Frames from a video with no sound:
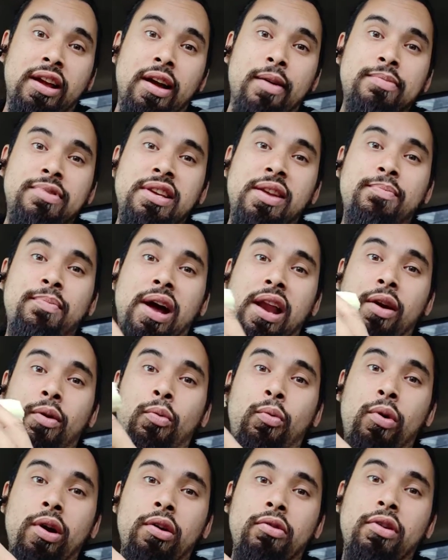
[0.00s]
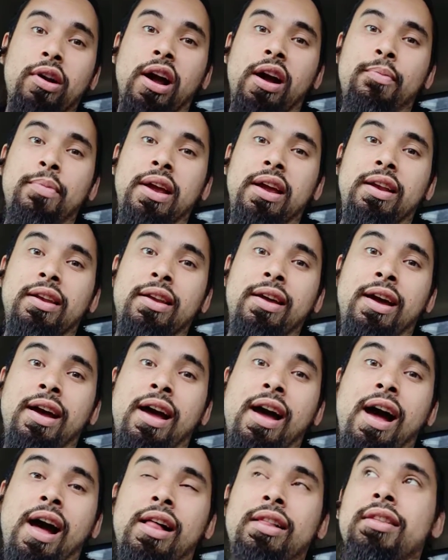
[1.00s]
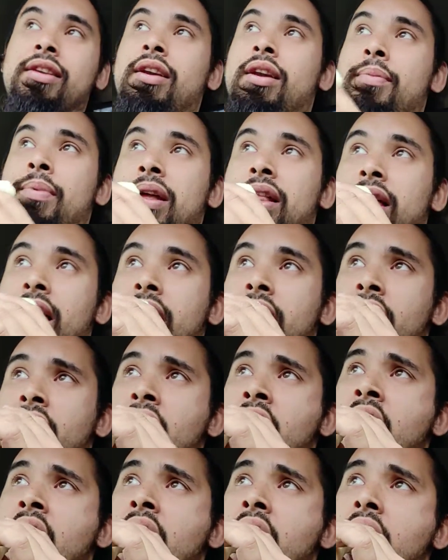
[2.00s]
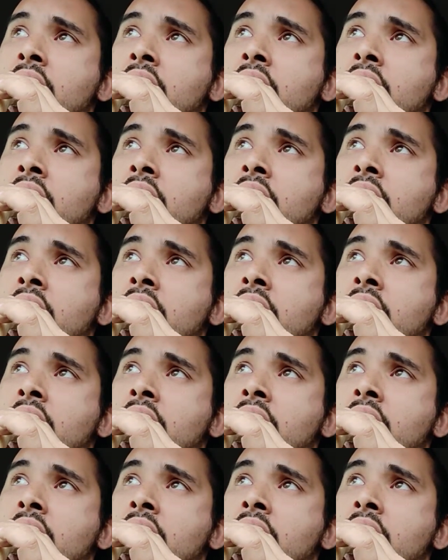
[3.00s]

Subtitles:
comes in, but it will come in a little bit later.